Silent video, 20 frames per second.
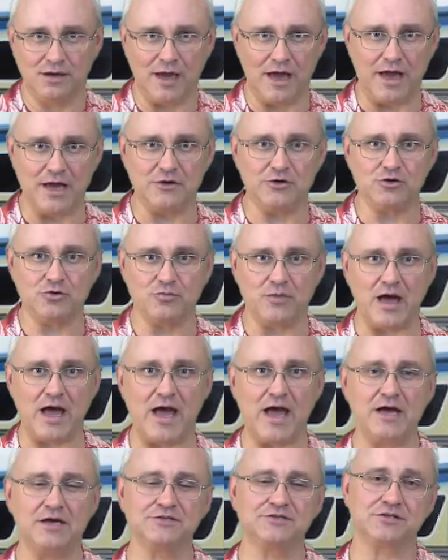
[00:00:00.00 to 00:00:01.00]
and your
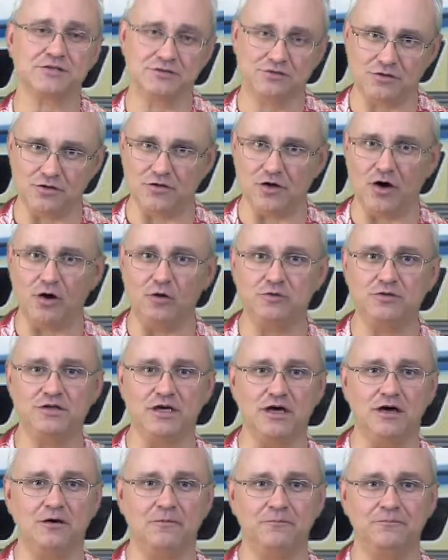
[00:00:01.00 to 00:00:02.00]
bags to the
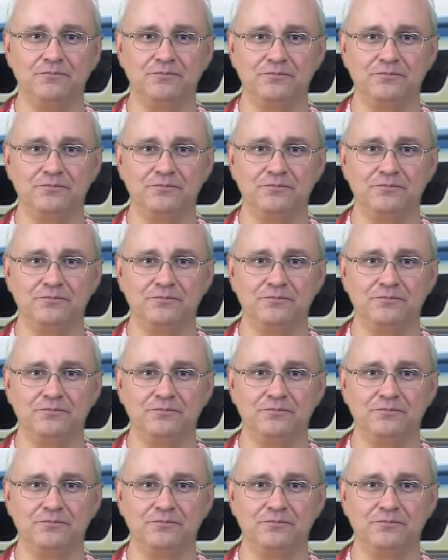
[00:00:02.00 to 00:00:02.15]
hotel.